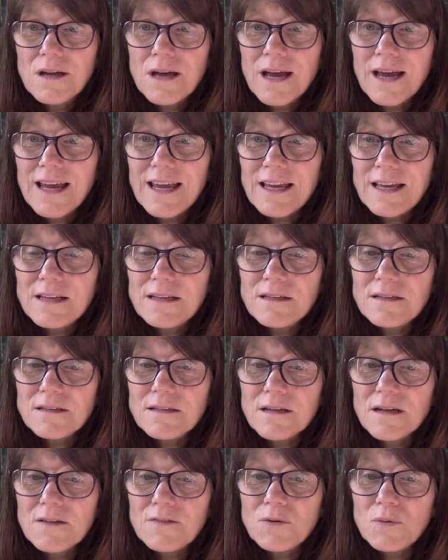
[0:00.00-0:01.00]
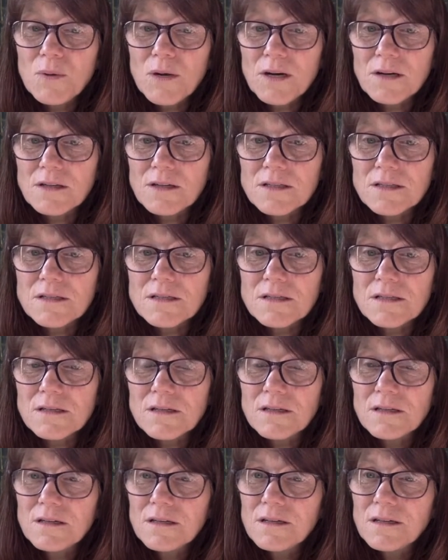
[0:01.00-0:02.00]
A hint of awareness,
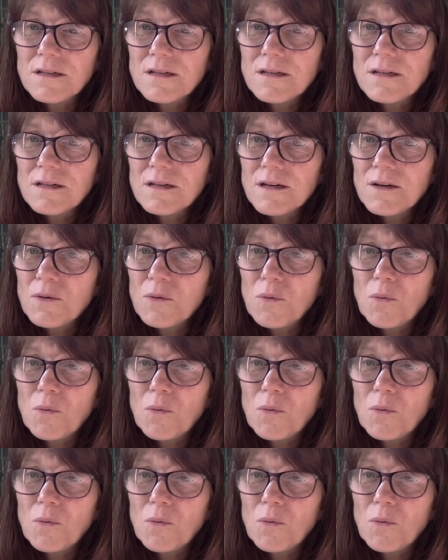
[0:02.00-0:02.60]
an